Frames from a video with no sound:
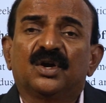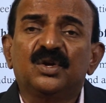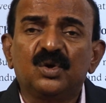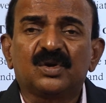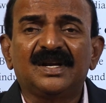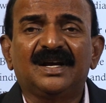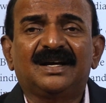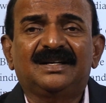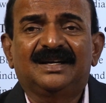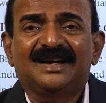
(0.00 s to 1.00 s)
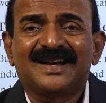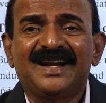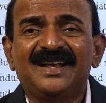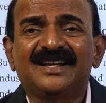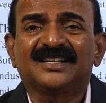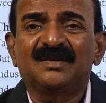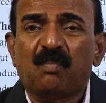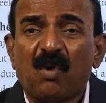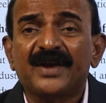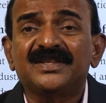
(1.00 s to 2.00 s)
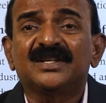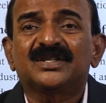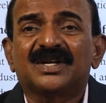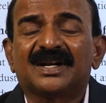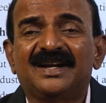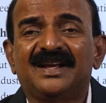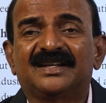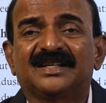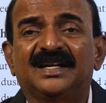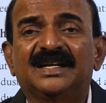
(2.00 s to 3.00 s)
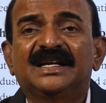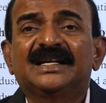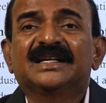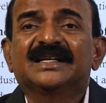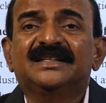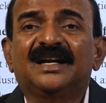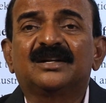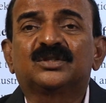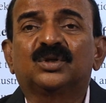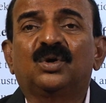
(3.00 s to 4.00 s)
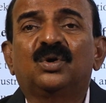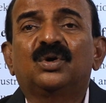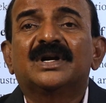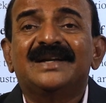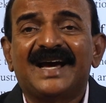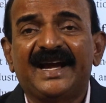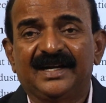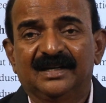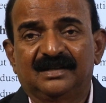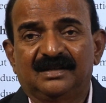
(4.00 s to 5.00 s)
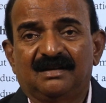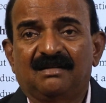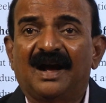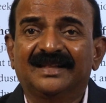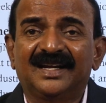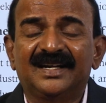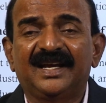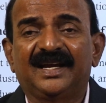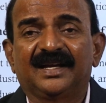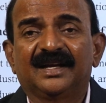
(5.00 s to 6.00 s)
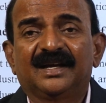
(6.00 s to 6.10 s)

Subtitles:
nuclear radiation, poisonous radiation, they also died on that day.